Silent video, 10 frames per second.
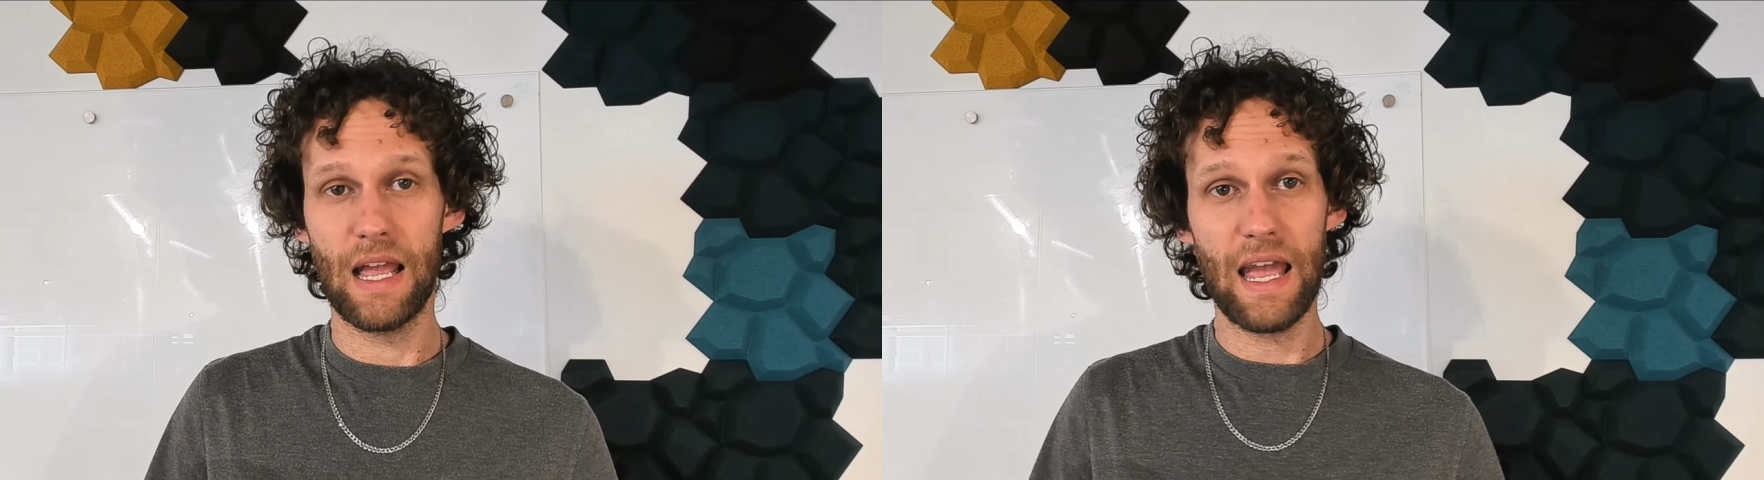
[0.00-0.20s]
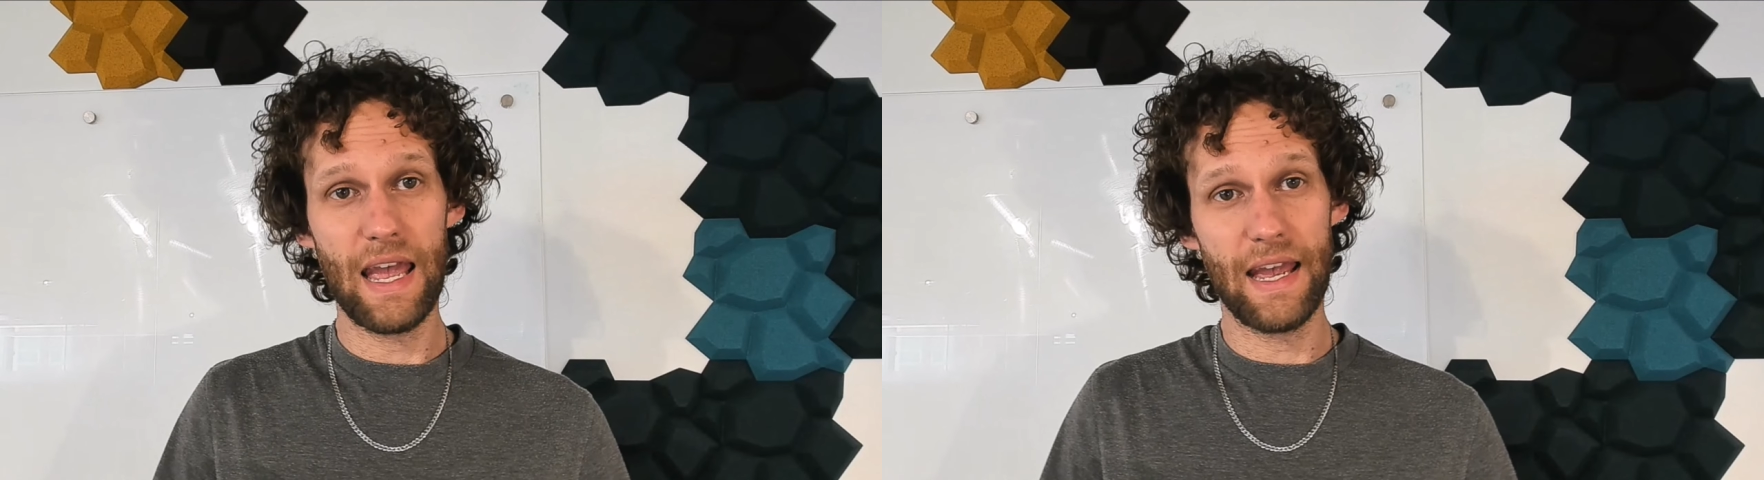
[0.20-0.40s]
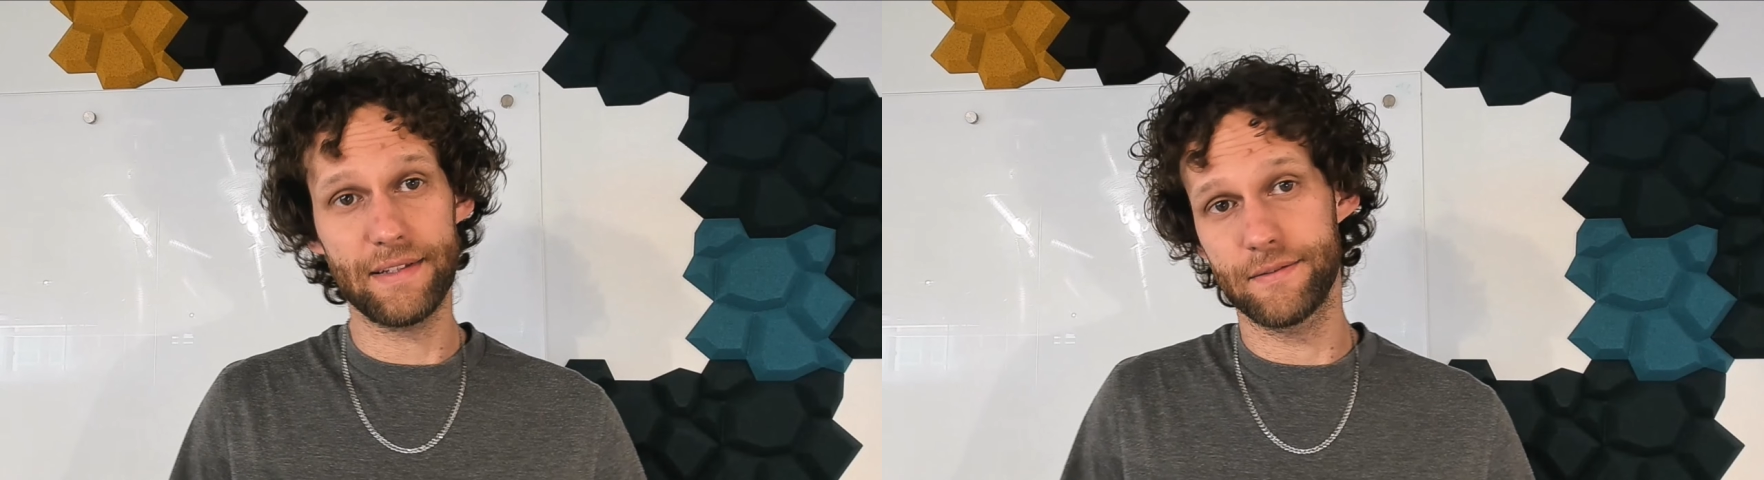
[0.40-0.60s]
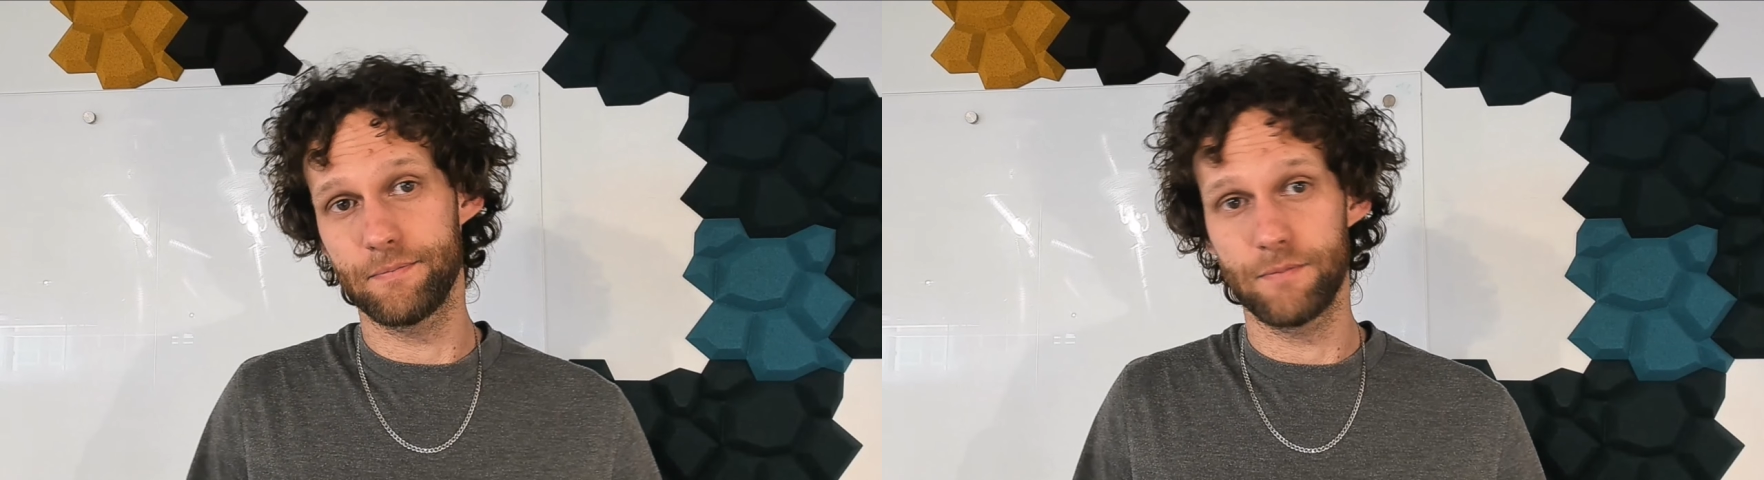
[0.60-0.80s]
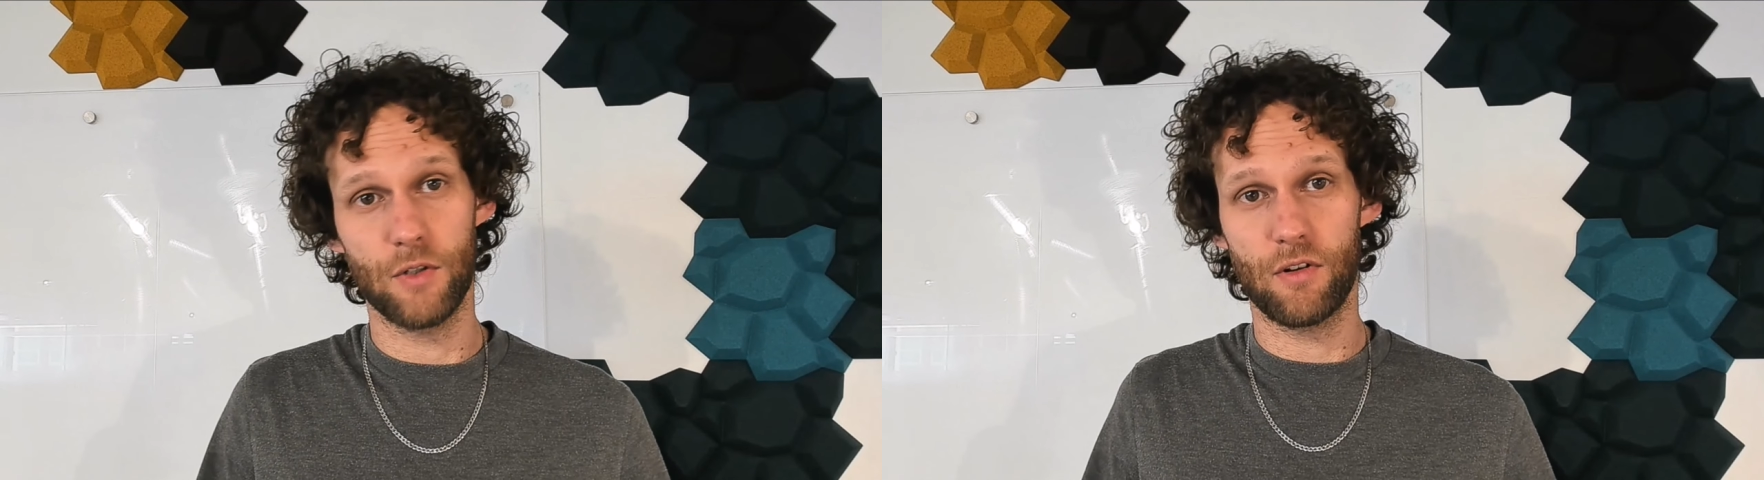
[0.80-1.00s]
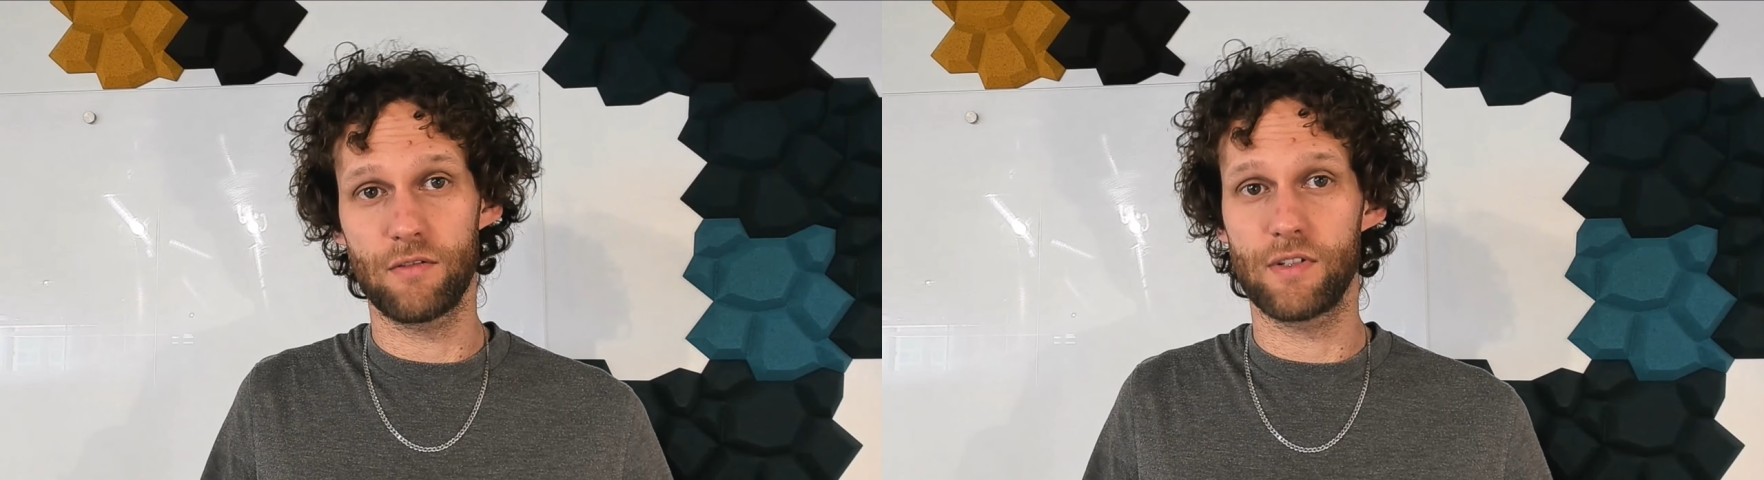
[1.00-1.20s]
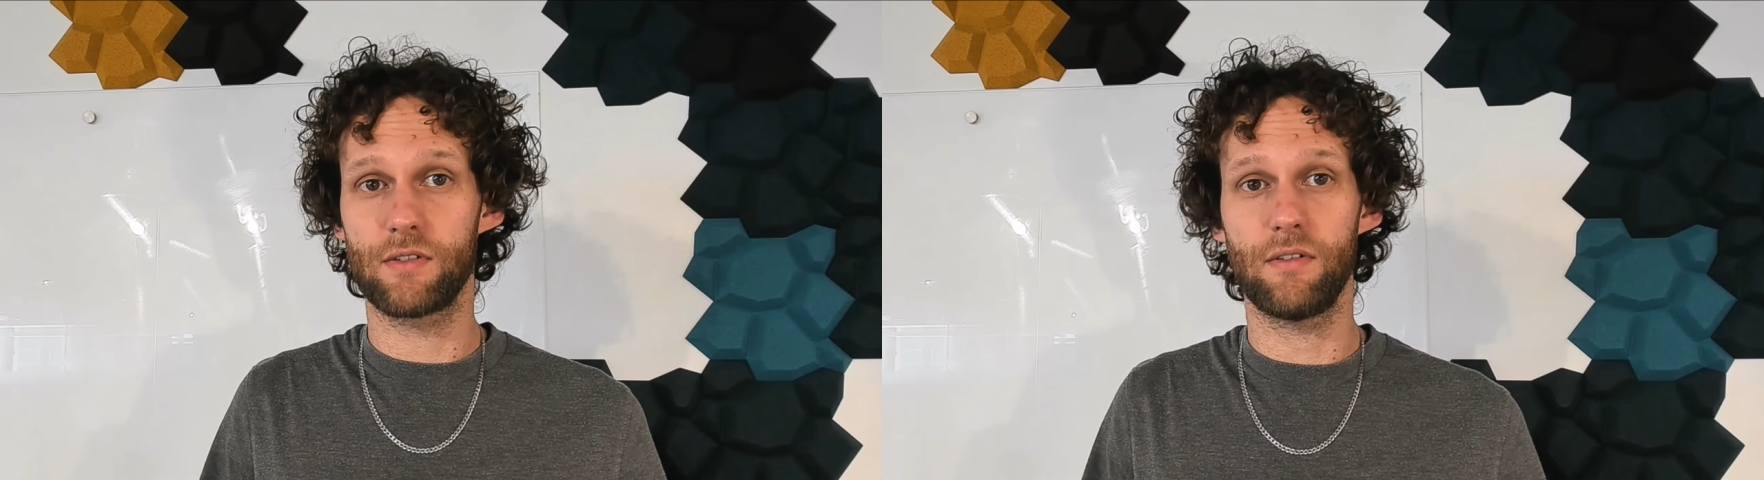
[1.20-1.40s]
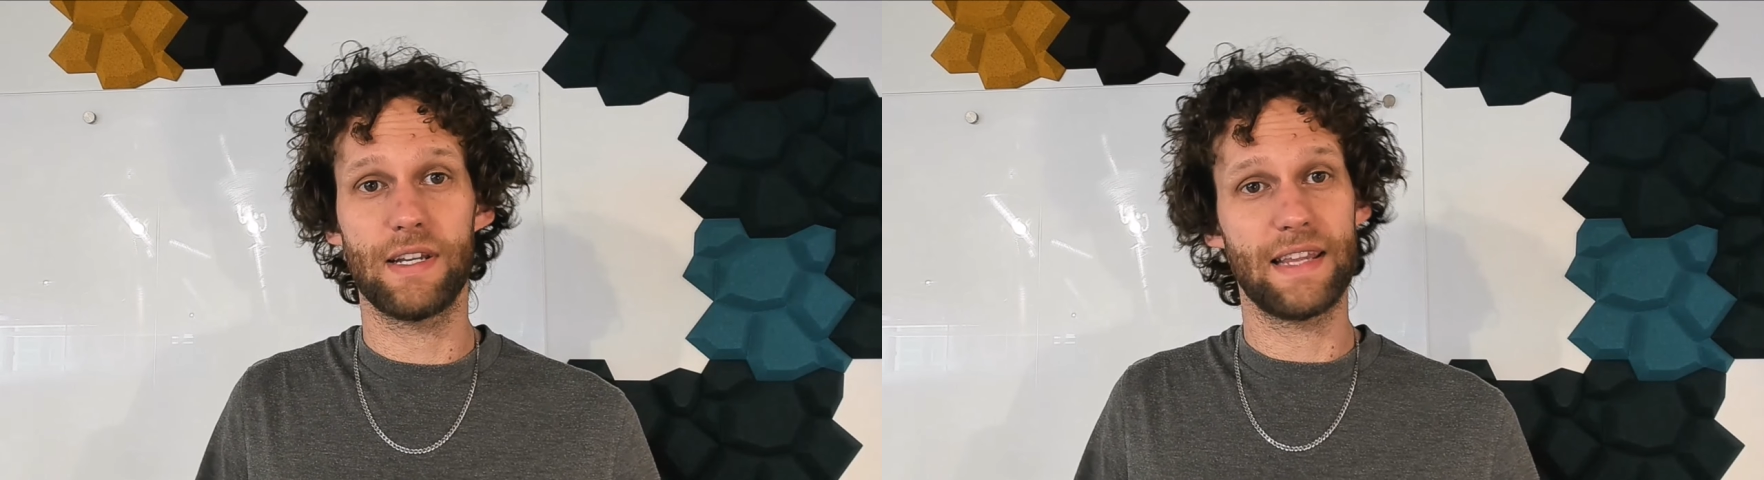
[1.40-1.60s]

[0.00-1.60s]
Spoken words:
And you can restore at